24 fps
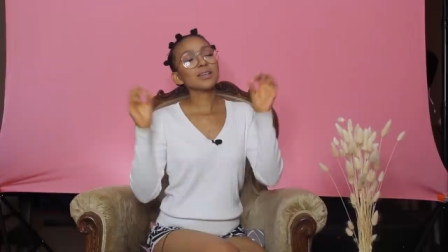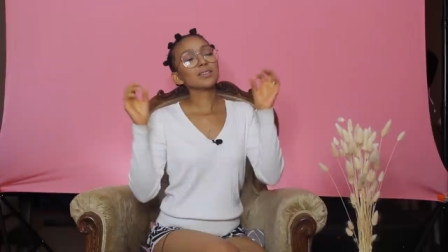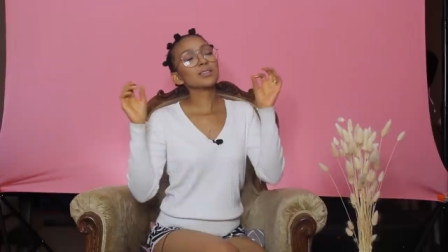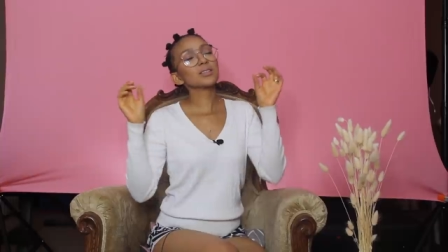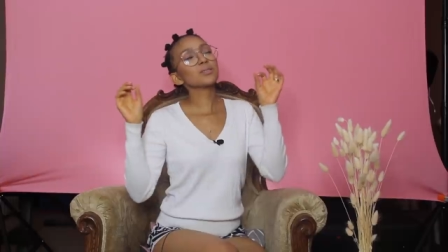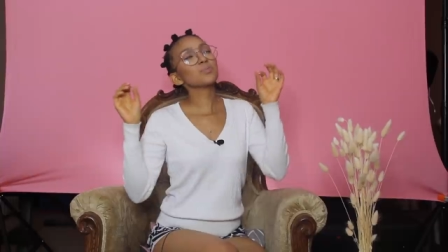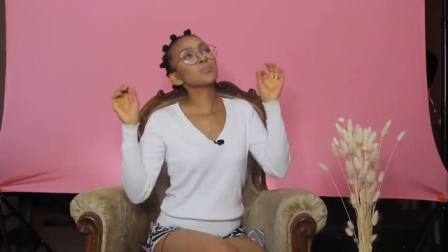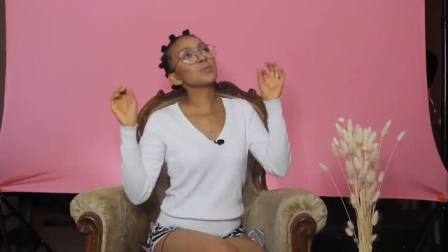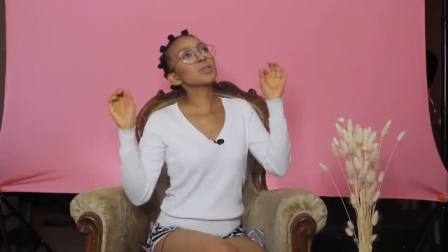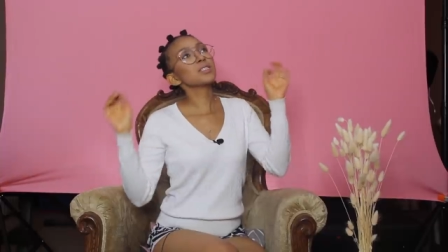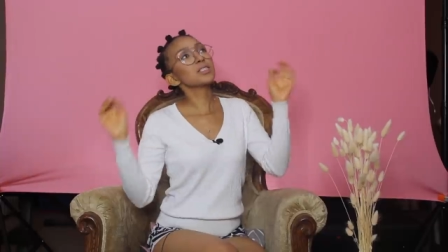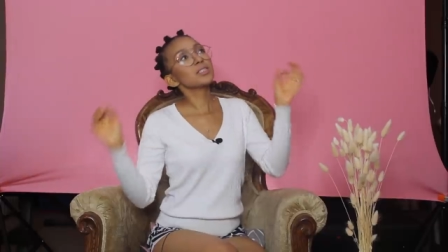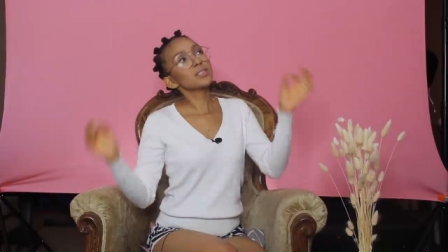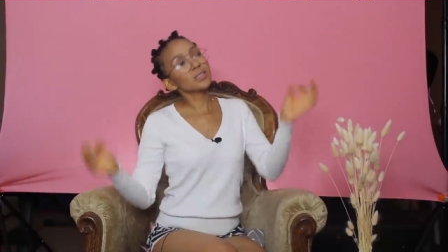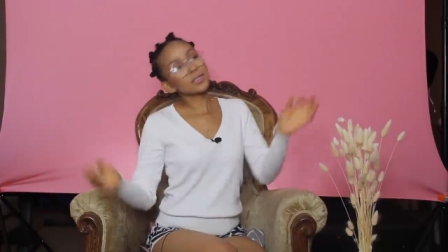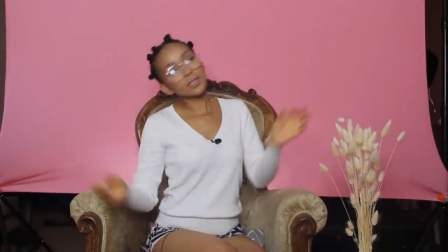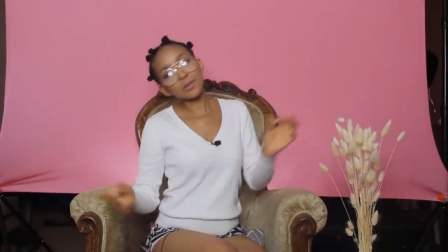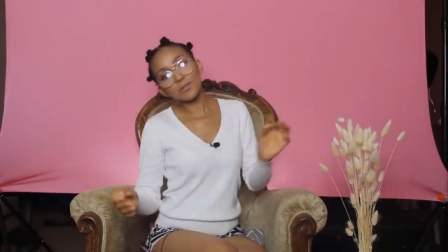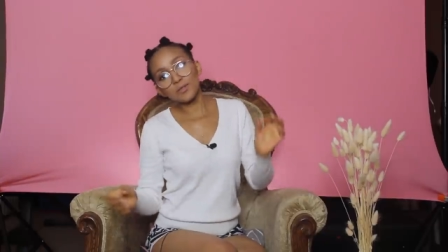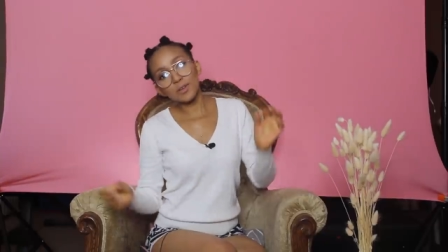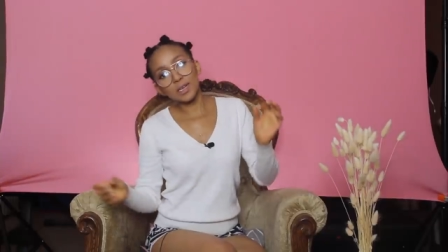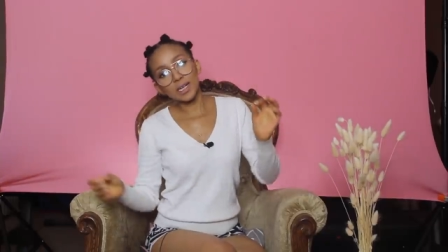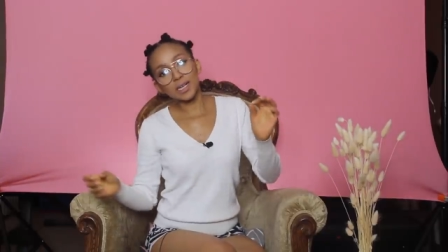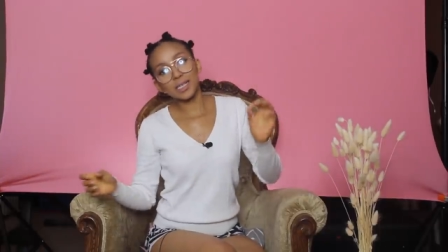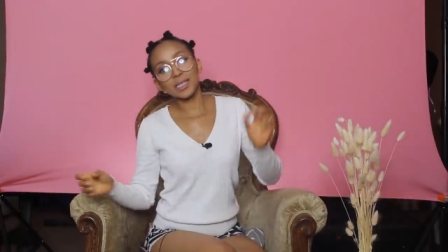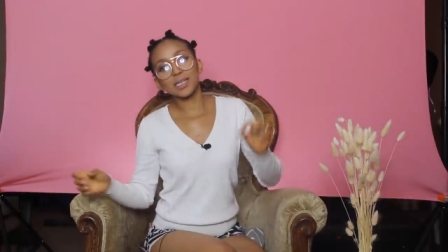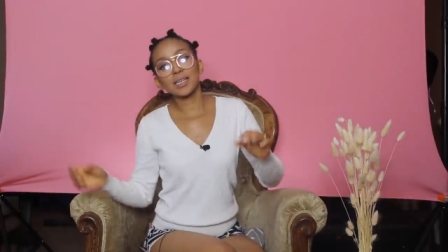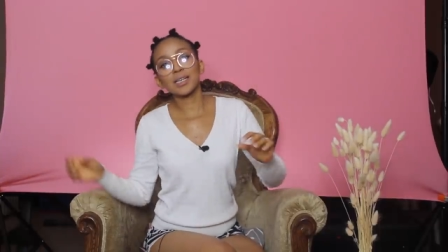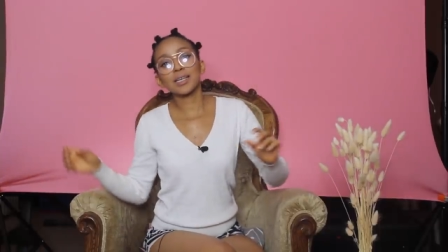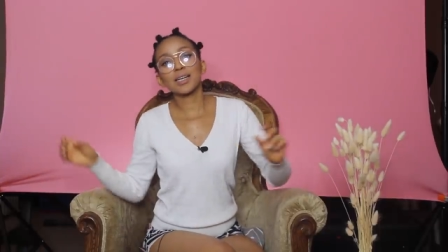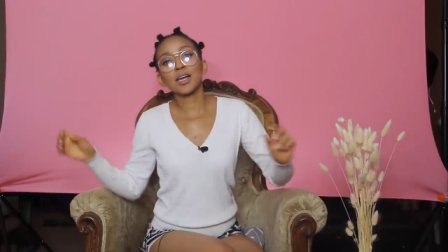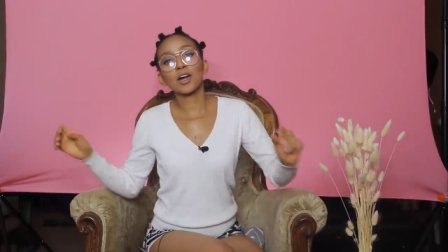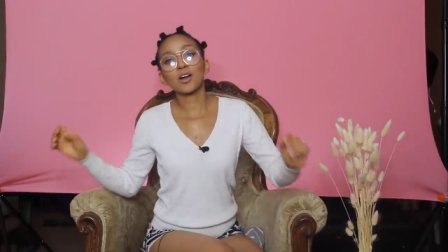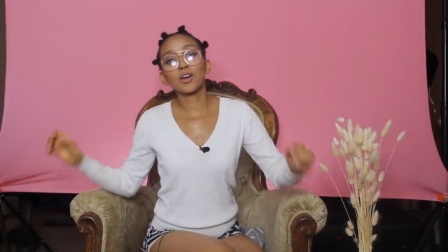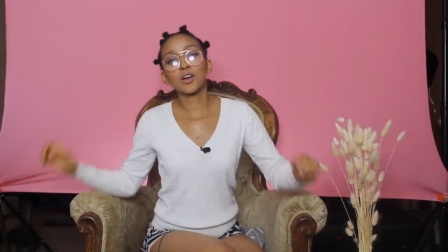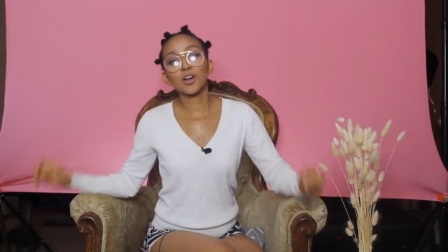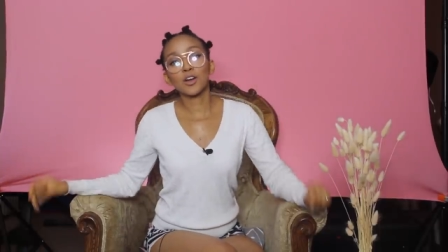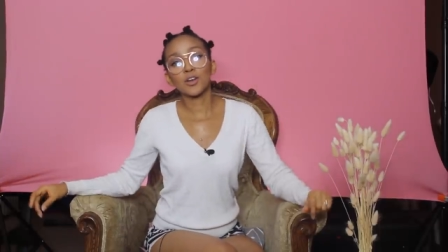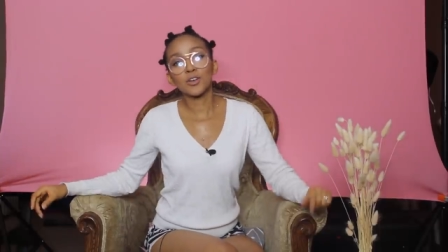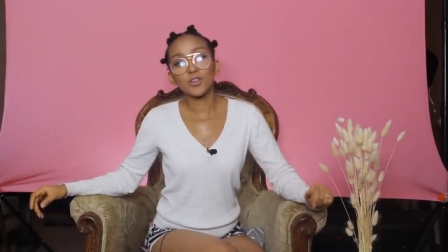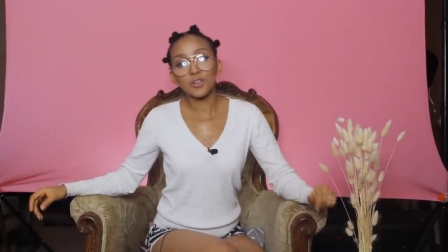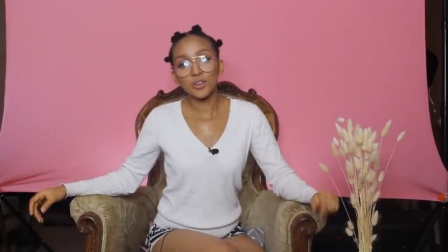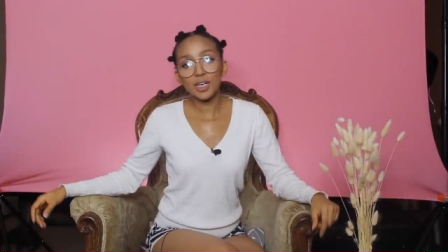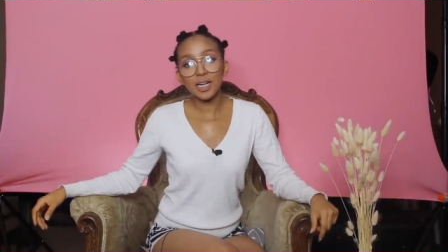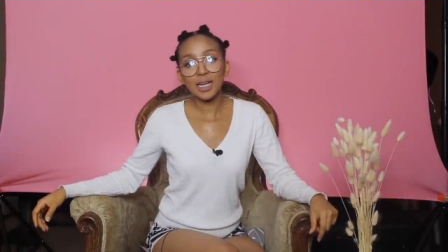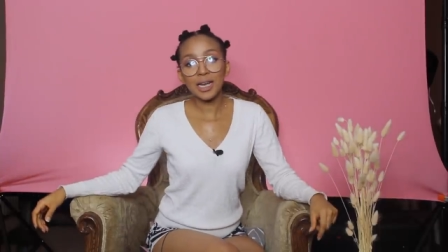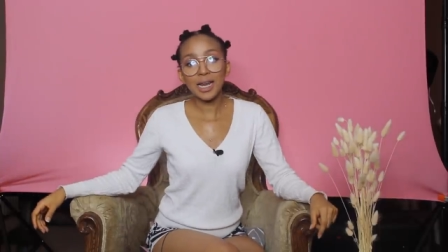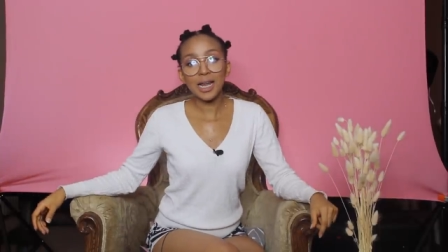specifically in our
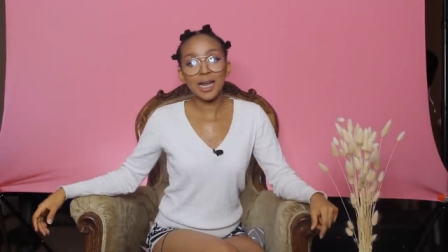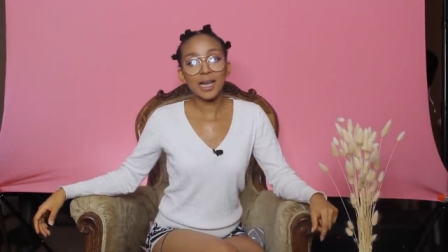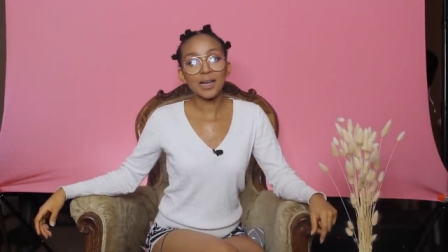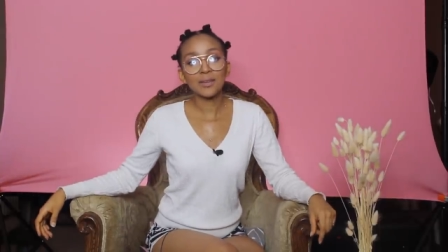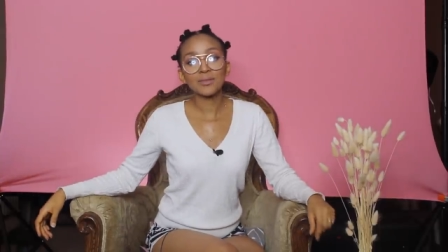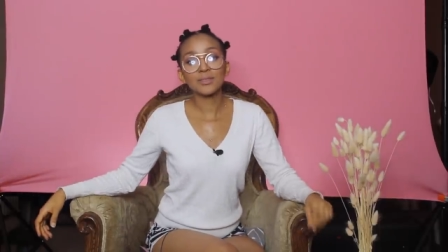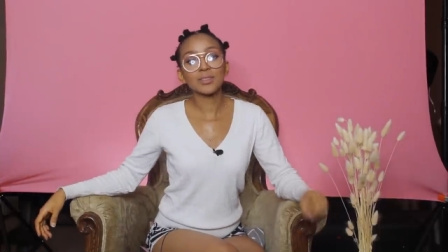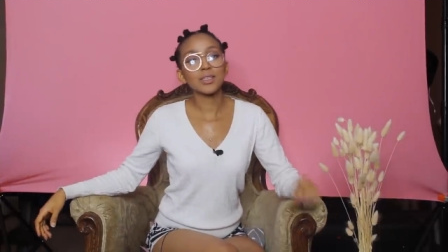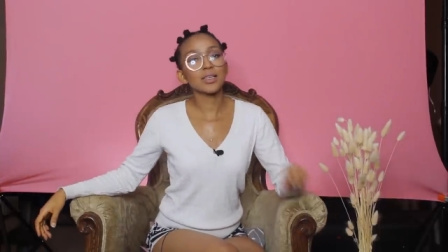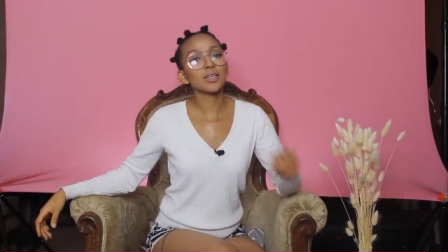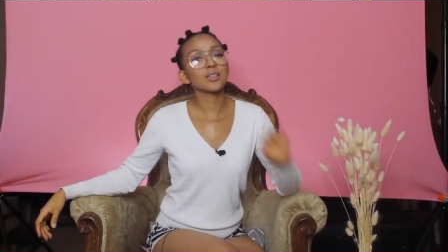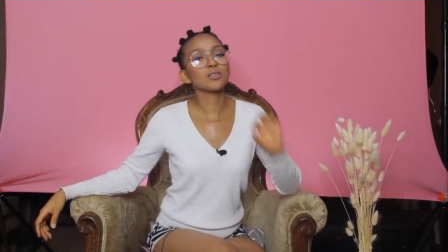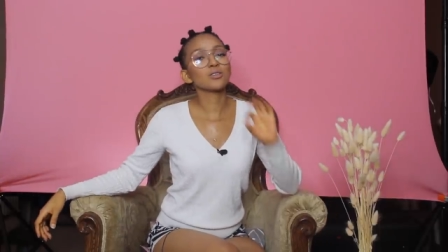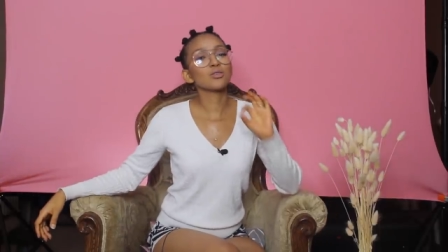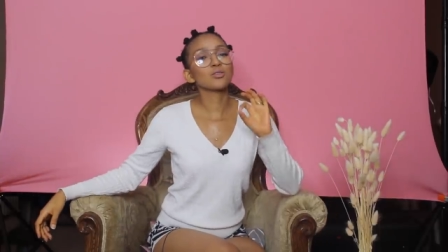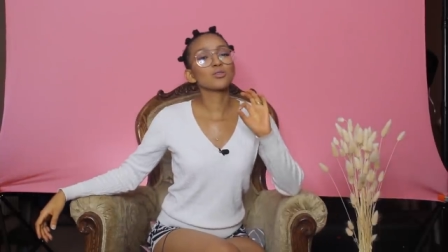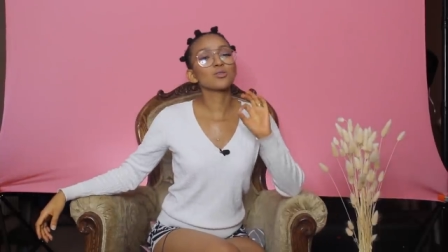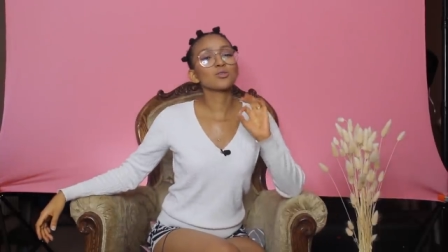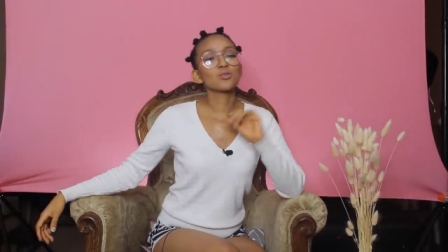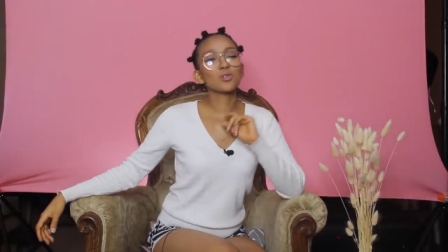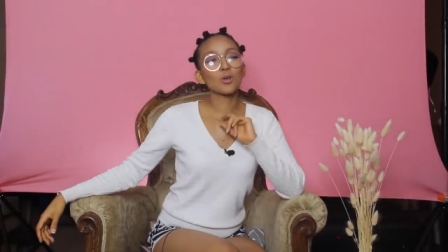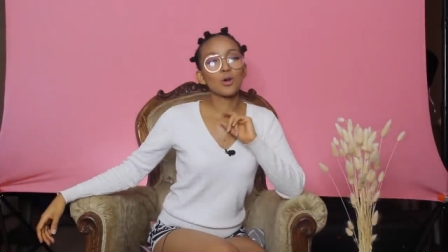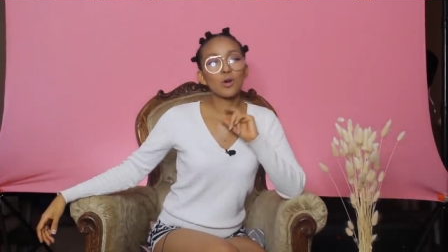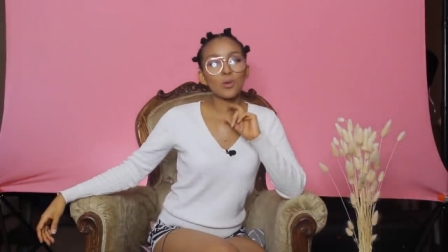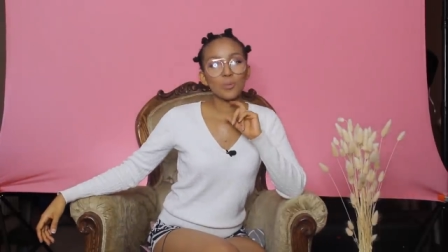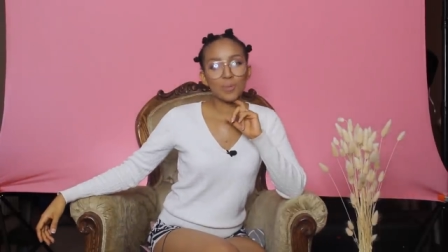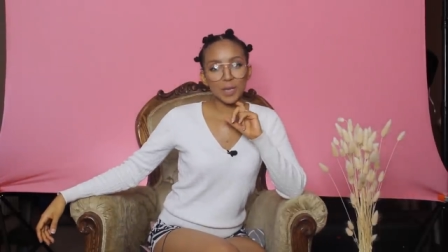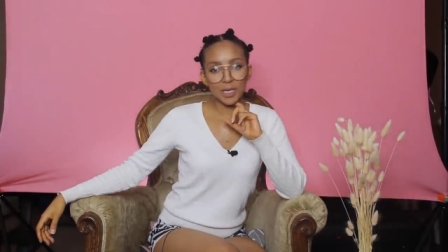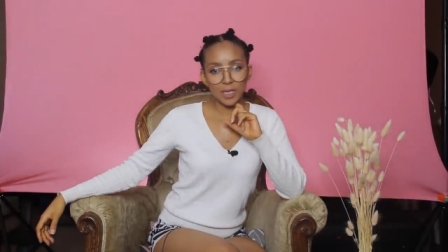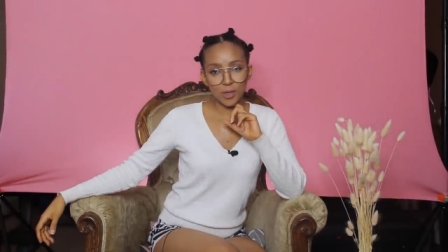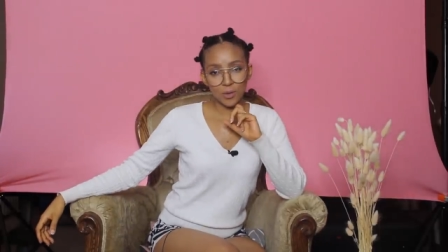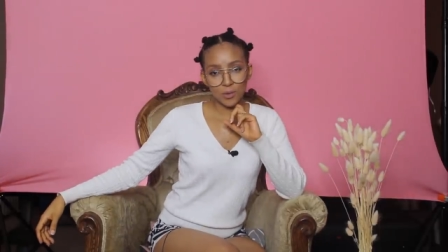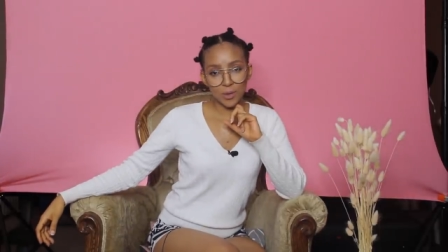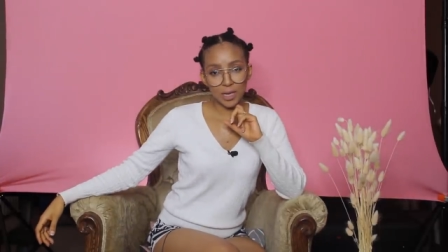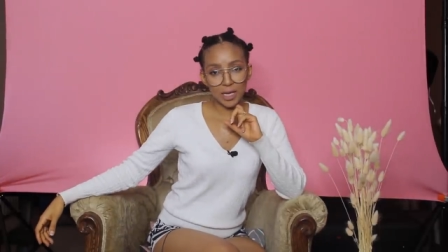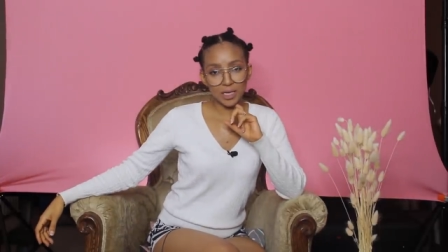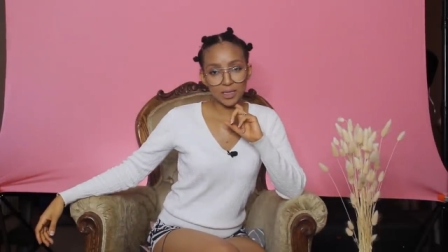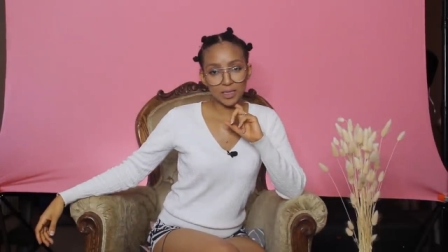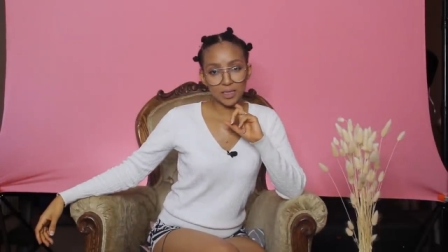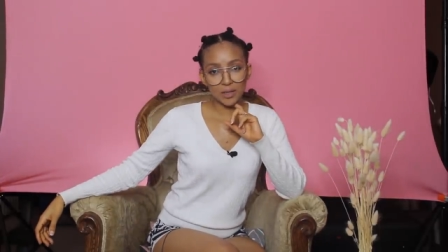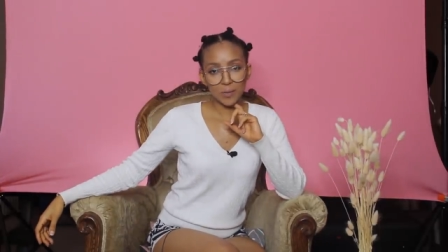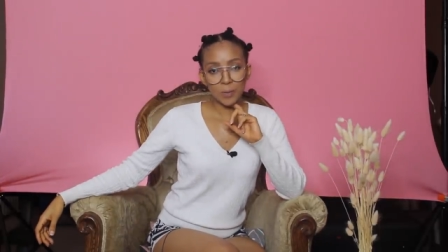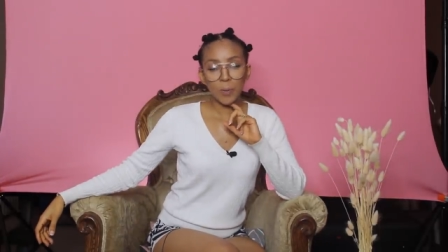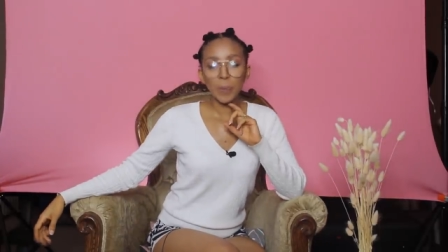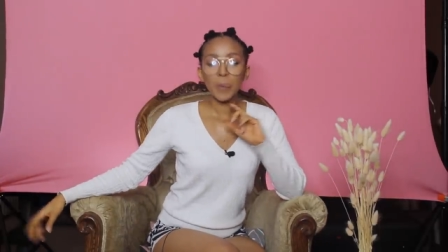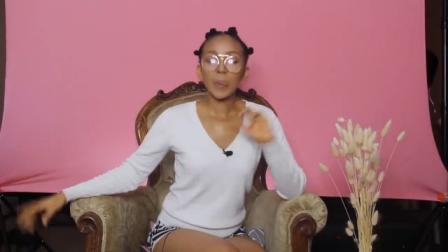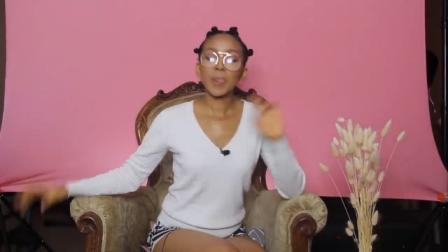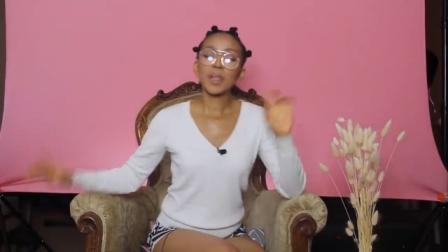career lives, in so many ways.